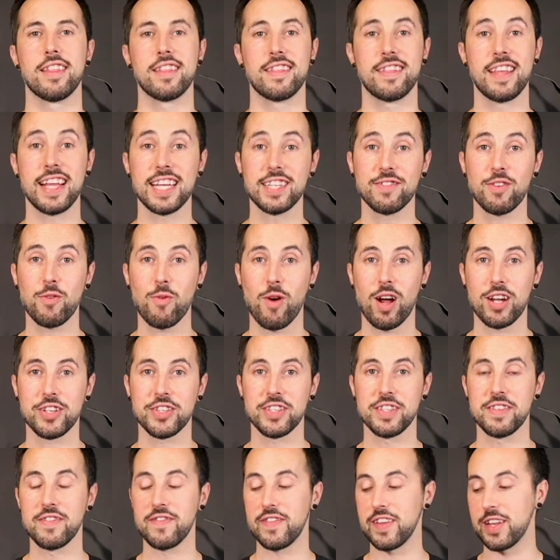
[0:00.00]
Thanks for
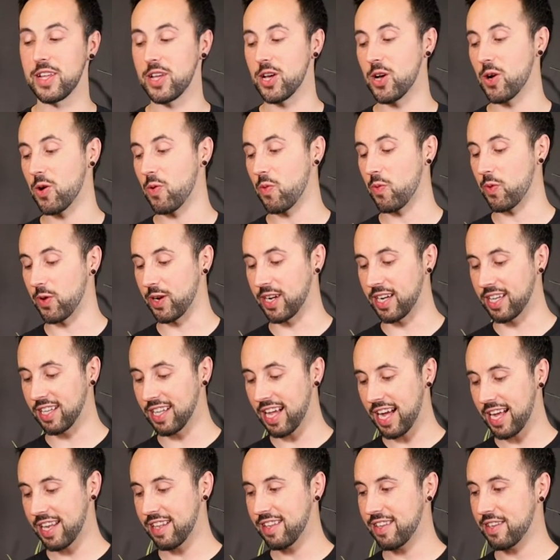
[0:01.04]
watching the video. We're
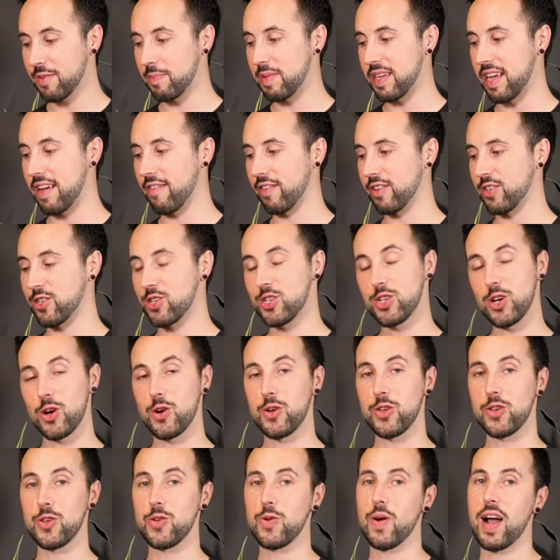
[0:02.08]
glad to be able to show
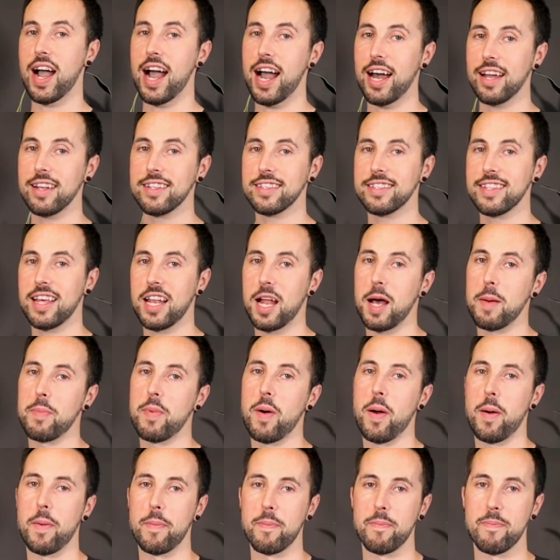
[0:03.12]
you how to set up
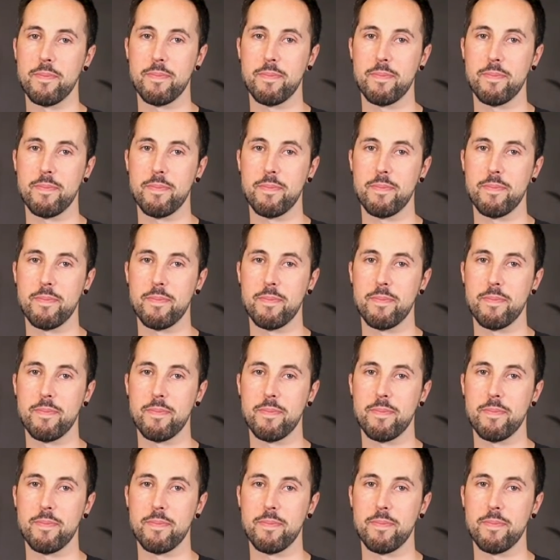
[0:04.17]
a